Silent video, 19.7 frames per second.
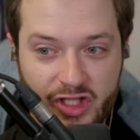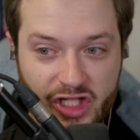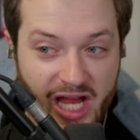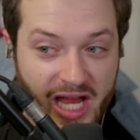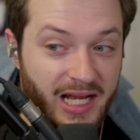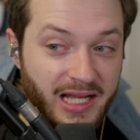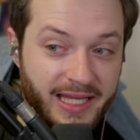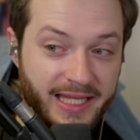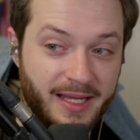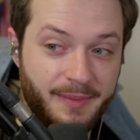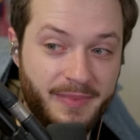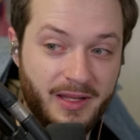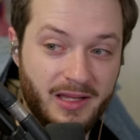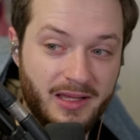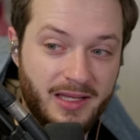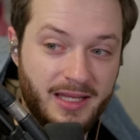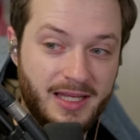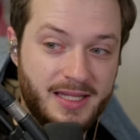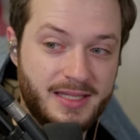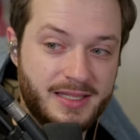Channeling
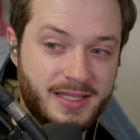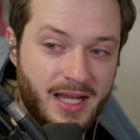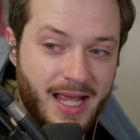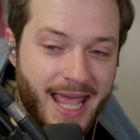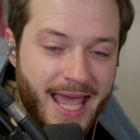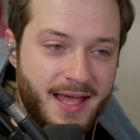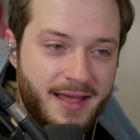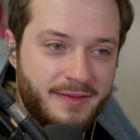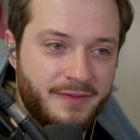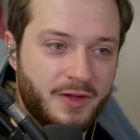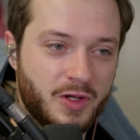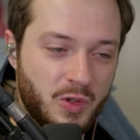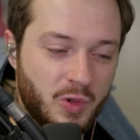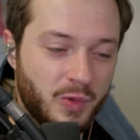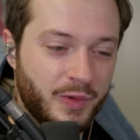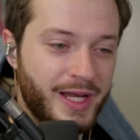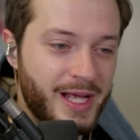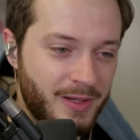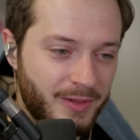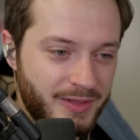abilities have
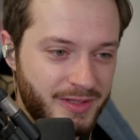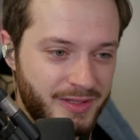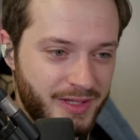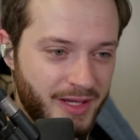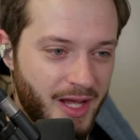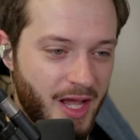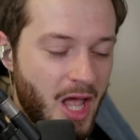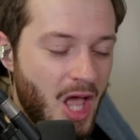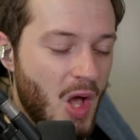cooldowns,